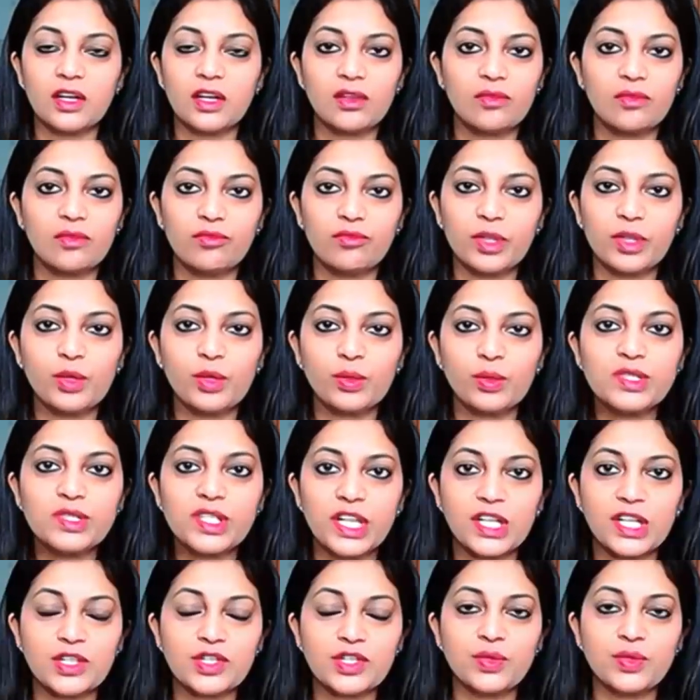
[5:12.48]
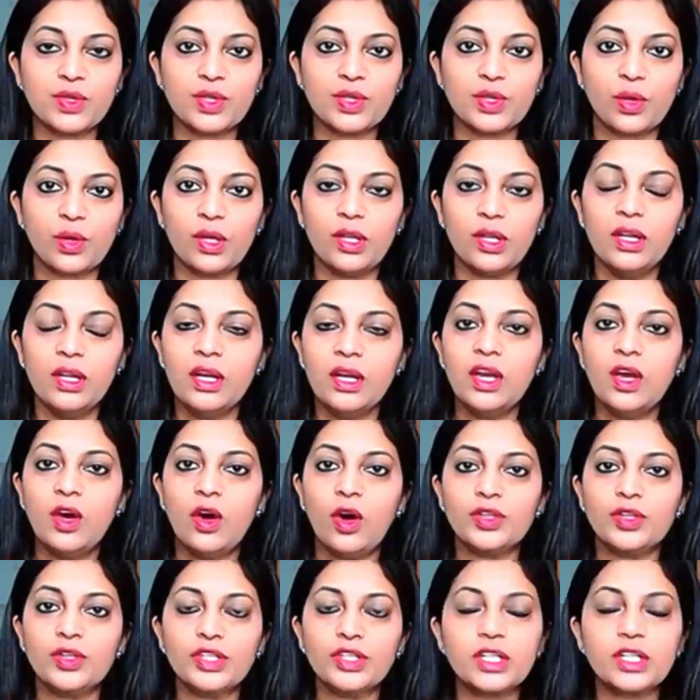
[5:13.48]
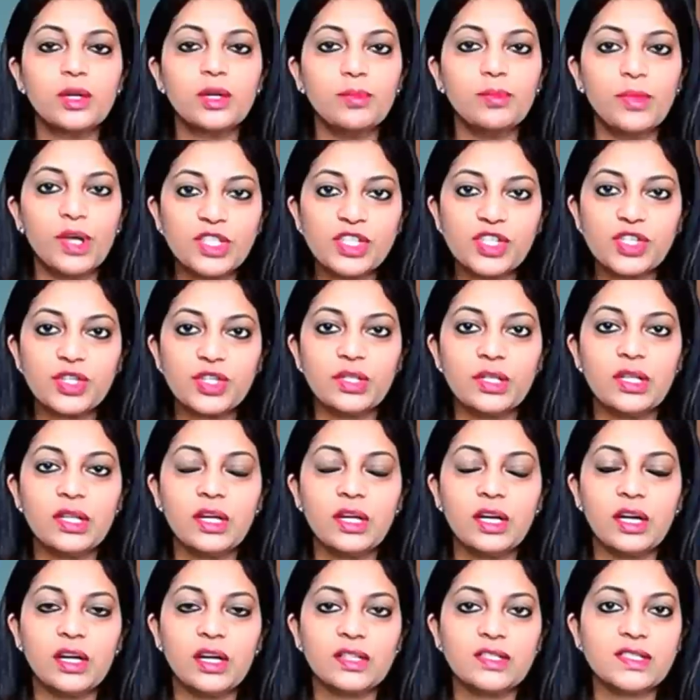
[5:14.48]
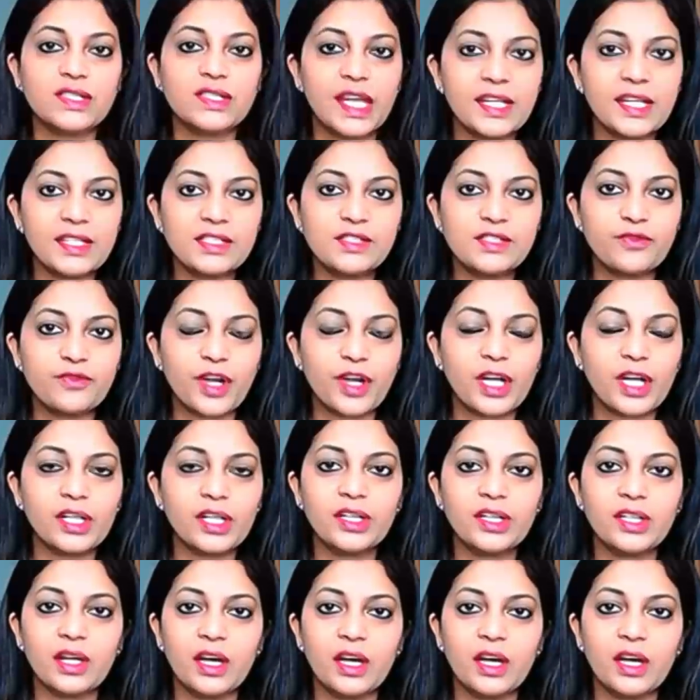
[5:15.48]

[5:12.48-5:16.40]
we don't see an issue at all. On the commercial sales front,